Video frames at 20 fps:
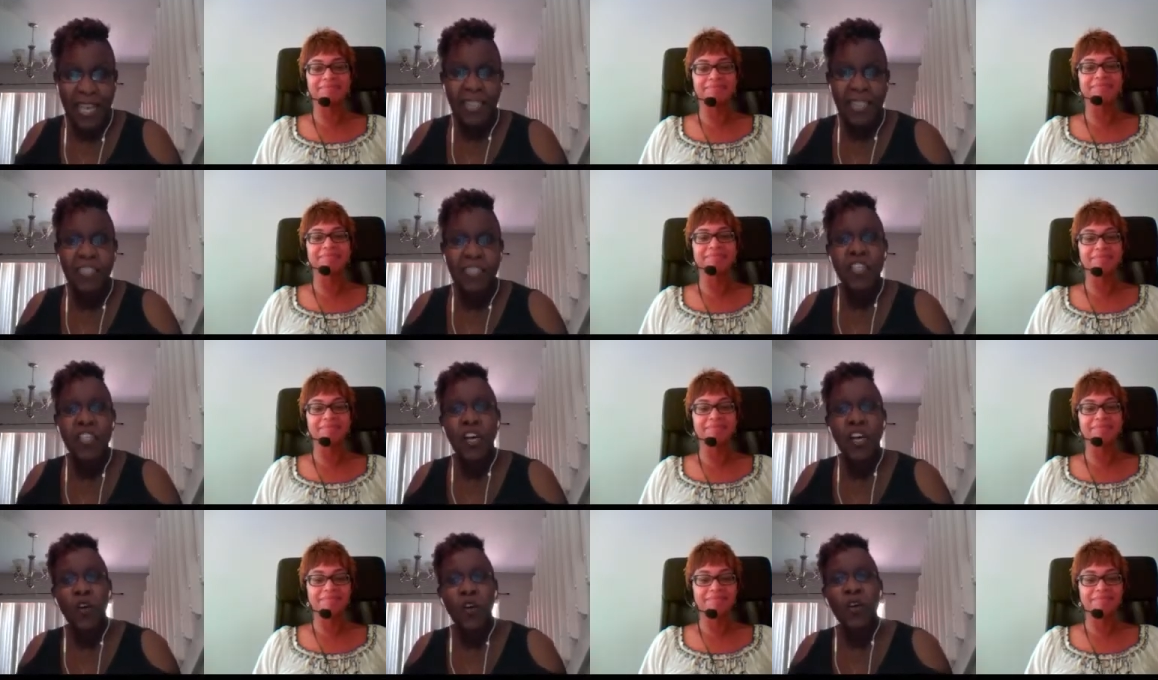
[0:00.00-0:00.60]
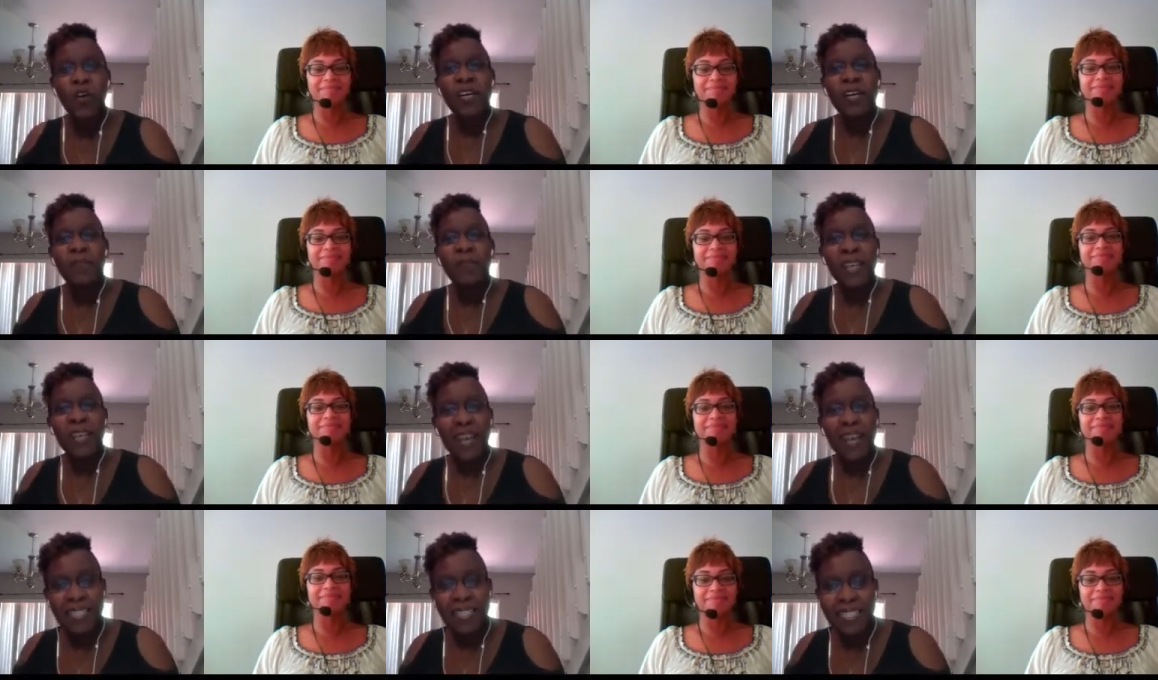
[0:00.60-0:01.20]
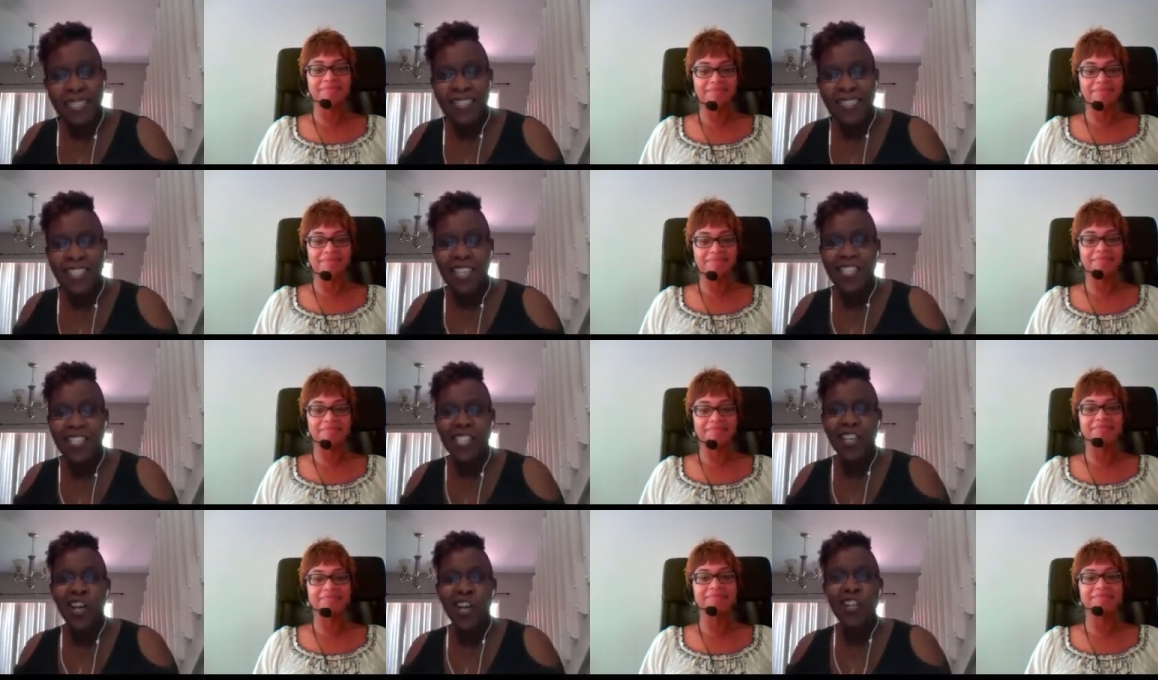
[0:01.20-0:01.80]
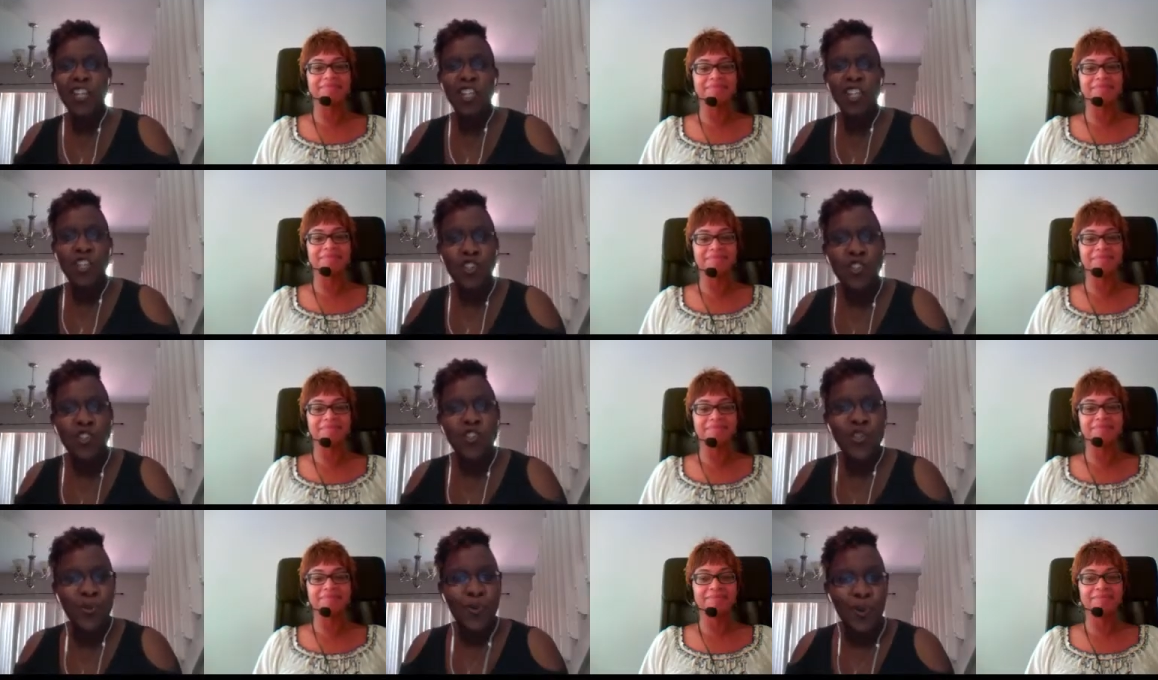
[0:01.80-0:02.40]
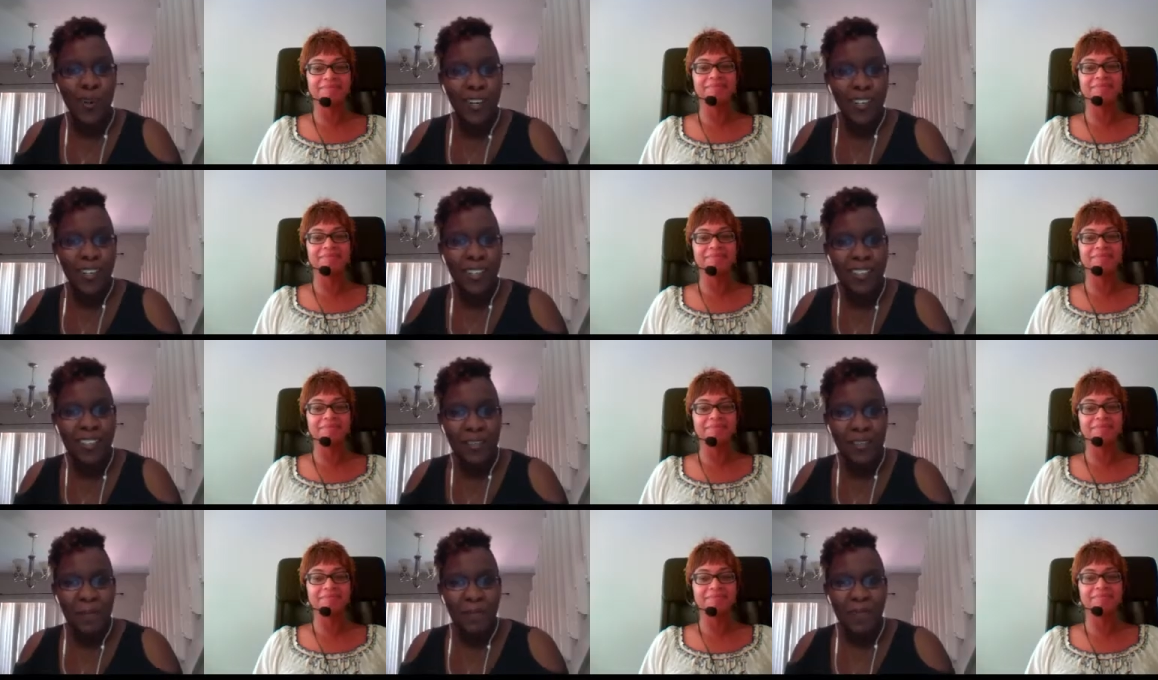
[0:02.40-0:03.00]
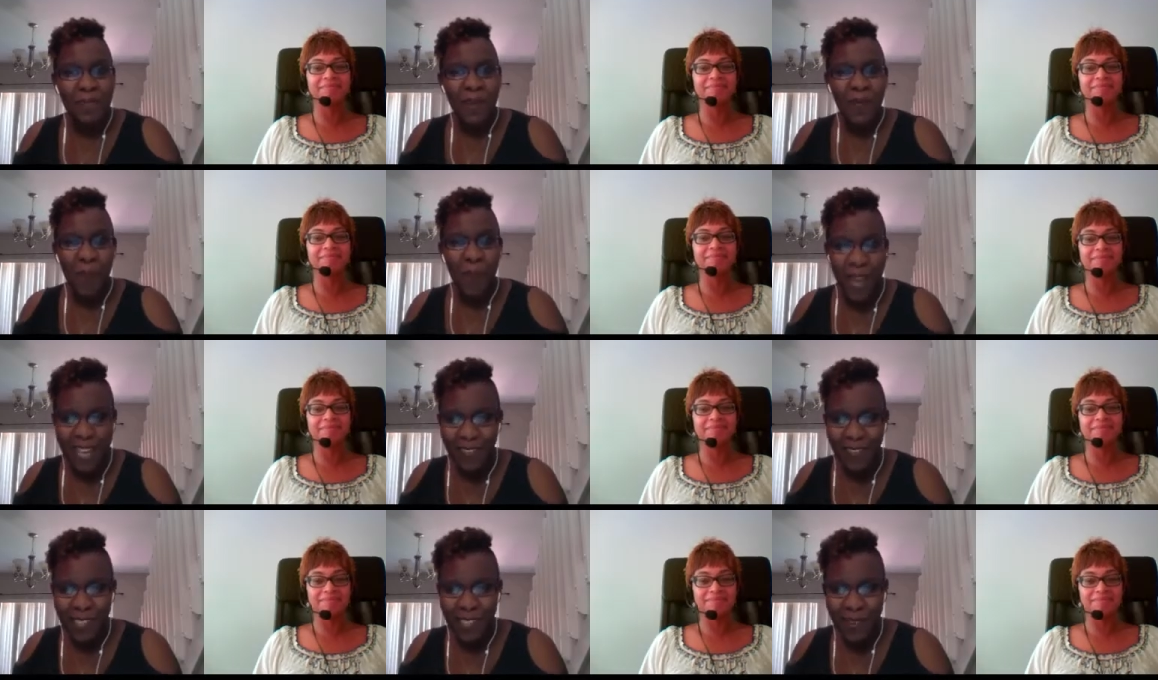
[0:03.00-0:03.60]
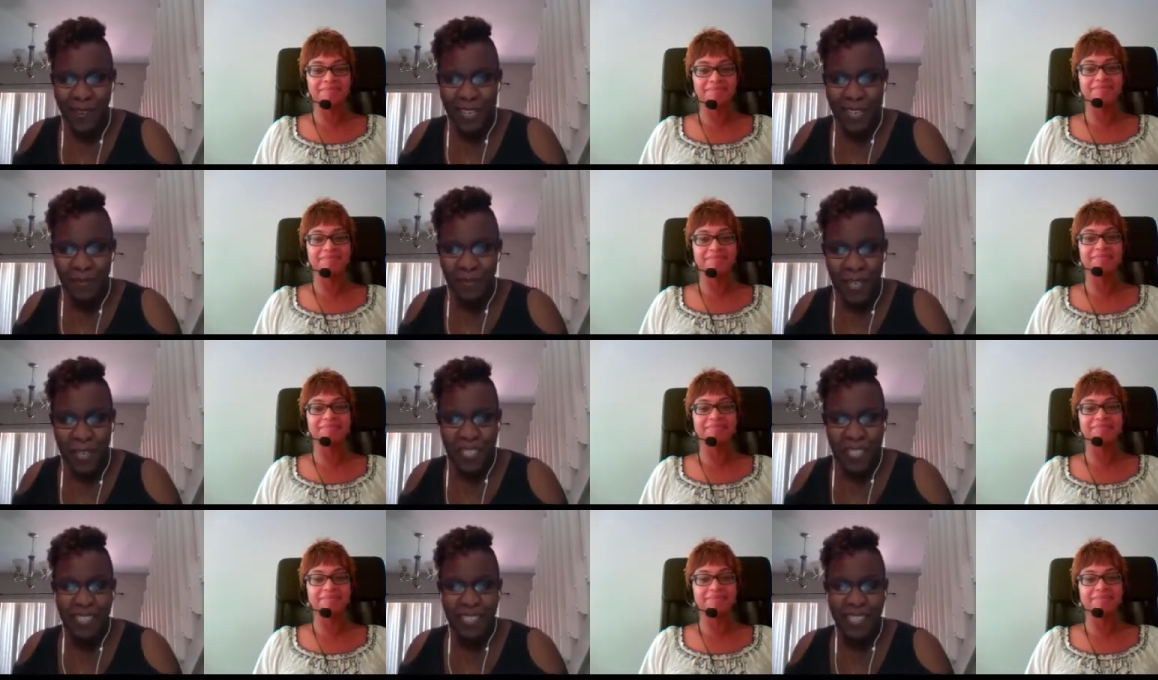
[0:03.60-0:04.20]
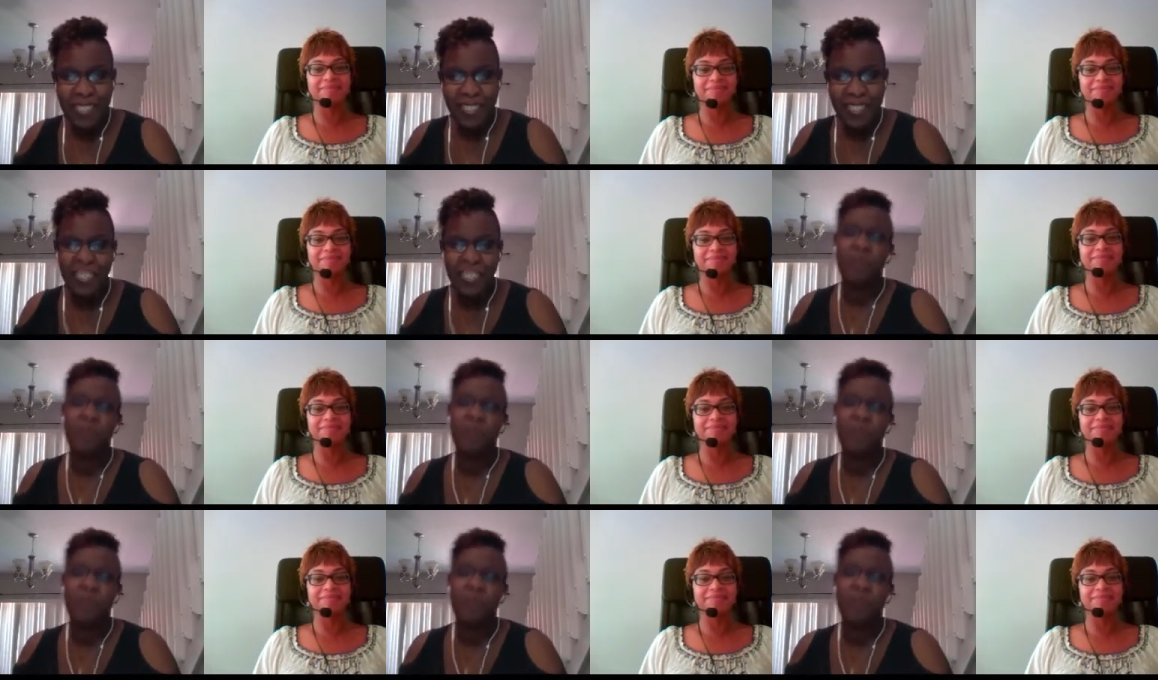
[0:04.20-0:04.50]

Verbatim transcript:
Speaker 1: And so because it's such an unusual way of doing business,